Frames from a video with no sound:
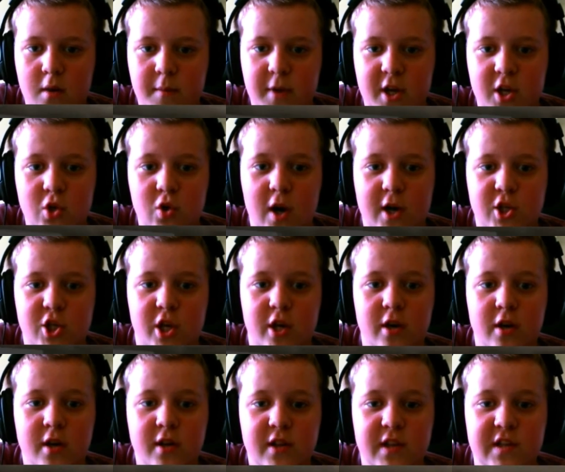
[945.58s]
Pick a
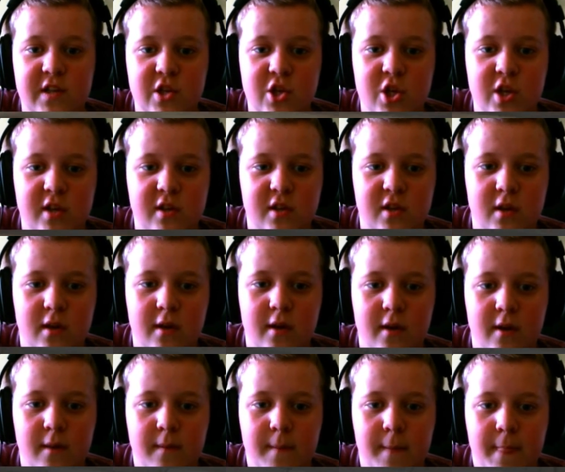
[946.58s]
direction. This is up.
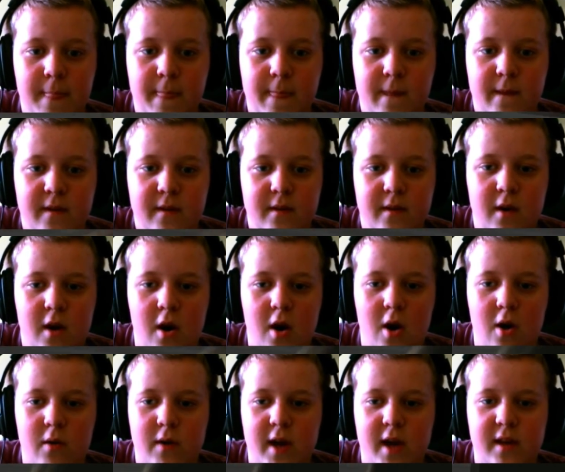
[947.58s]

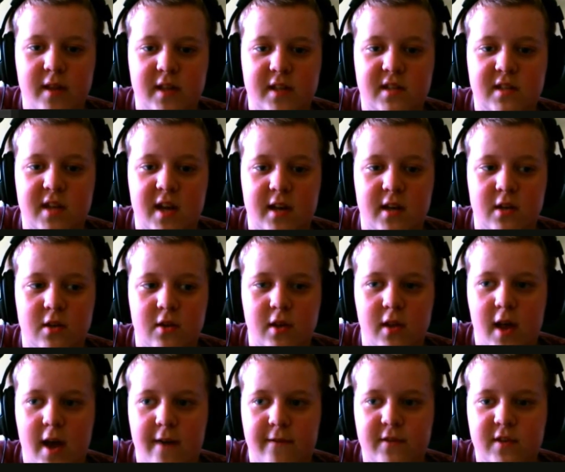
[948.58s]
Oh, okay, that's technically
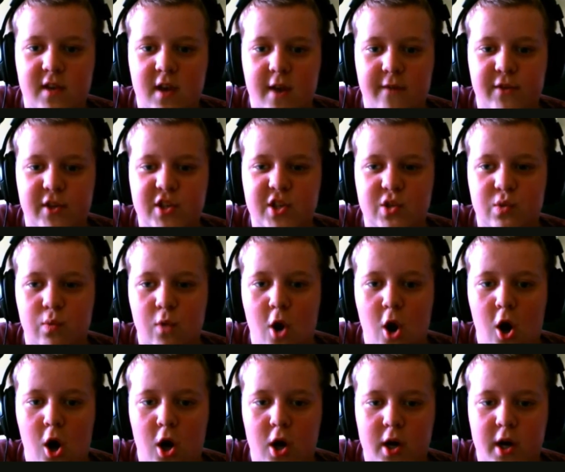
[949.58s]
left. If this is
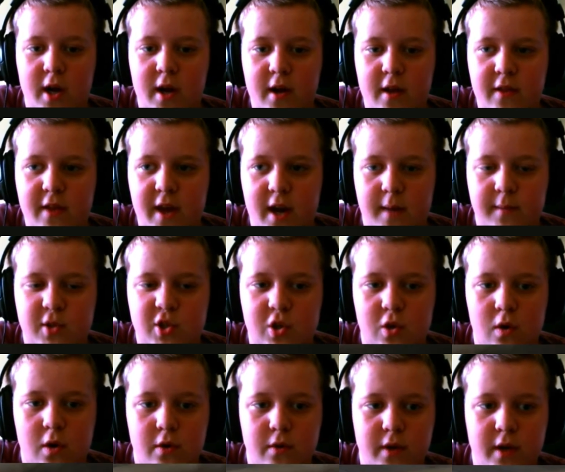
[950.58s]
wrong, then I'm
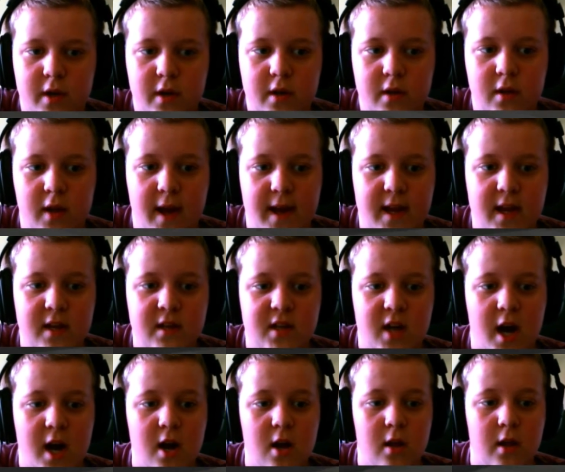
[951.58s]
screwed. Like,
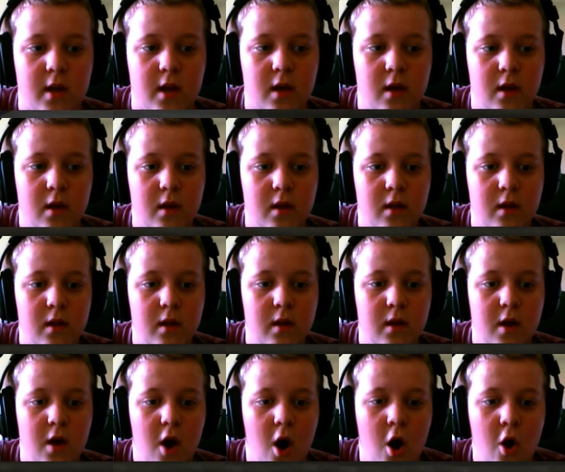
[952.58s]
entirely.
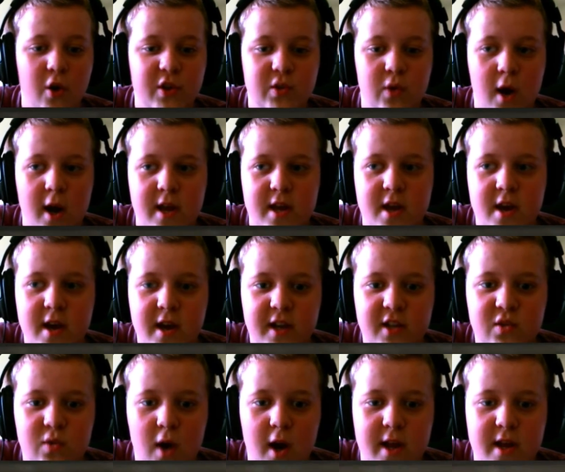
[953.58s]
Oh, it's right!
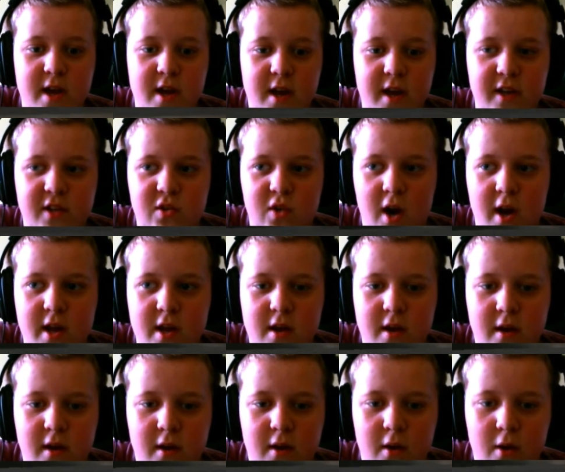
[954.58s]
It's right! It's right!
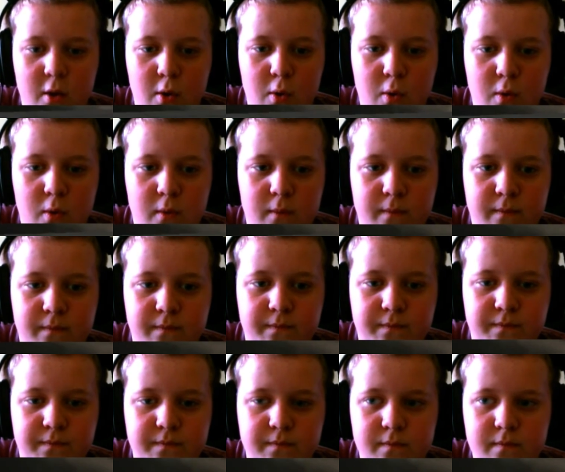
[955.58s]

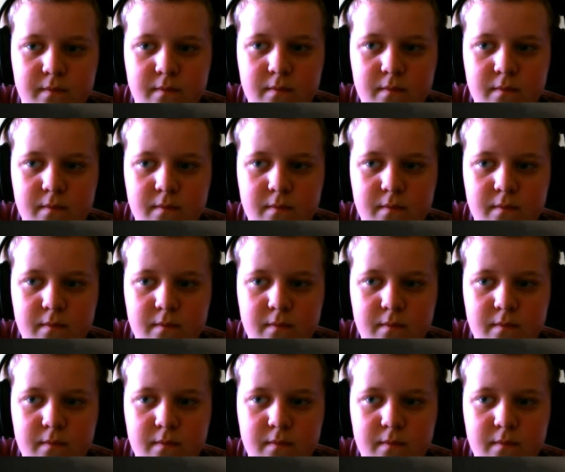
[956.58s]
Up.